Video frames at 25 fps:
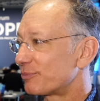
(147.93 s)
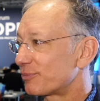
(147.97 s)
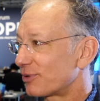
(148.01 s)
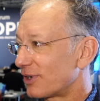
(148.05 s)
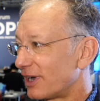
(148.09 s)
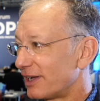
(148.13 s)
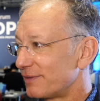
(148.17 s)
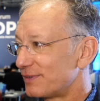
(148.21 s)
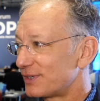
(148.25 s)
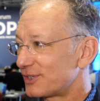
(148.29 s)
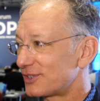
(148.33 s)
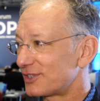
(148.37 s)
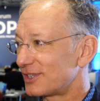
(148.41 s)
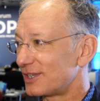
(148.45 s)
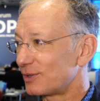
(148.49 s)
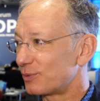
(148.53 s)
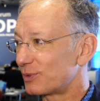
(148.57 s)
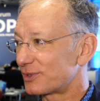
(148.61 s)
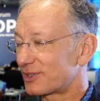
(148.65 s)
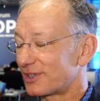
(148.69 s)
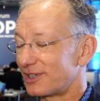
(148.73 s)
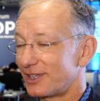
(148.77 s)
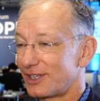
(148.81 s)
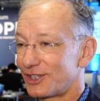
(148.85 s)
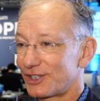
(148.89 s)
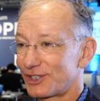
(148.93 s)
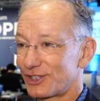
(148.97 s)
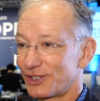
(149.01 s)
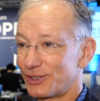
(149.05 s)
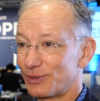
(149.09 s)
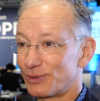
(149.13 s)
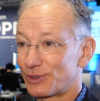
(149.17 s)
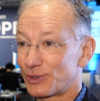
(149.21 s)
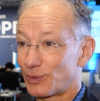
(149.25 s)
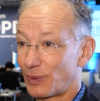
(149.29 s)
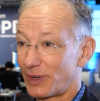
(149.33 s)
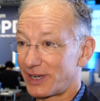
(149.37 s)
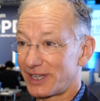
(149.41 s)
Privacy was an
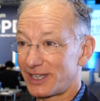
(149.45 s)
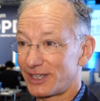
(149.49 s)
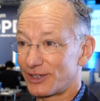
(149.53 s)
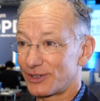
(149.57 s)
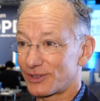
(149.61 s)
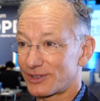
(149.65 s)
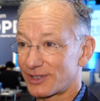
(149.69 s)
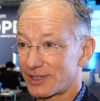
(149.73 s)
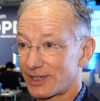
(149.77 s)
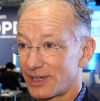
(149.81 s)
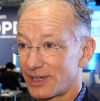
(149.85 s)
issue 20 years